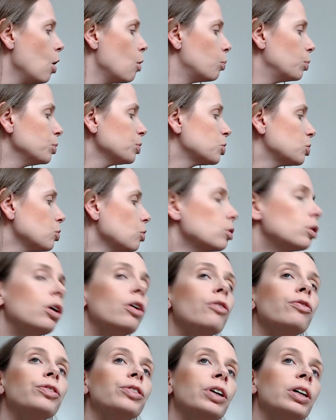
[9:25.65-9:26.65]
We'll start
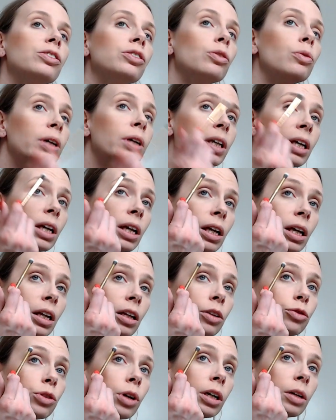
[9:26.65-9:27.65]
off, let's go ahead
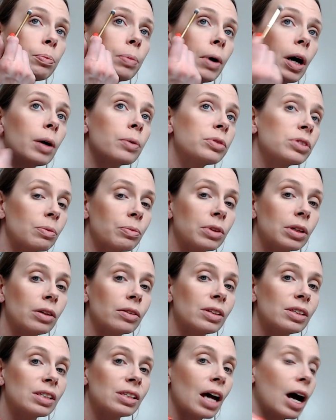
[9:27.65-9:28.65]
and try to pop something
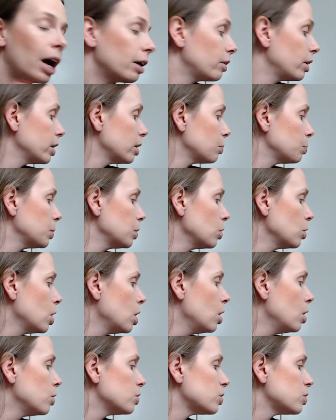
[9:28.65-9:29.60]
on this highlight up here.